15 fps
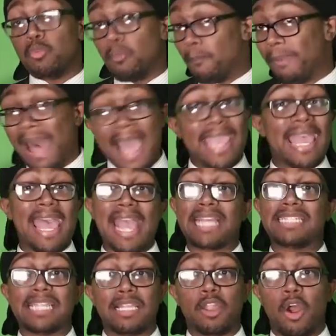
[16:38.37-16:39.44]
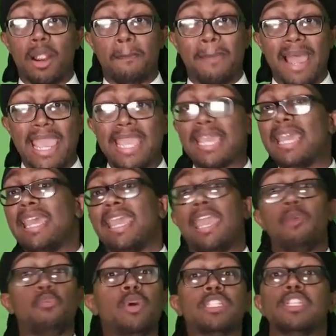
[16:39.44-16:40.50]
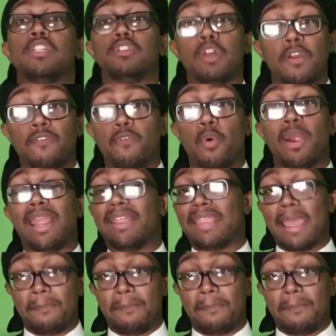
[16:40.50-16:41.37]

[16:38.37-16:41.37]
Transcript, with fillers: buy an X L R mic and what to look for in that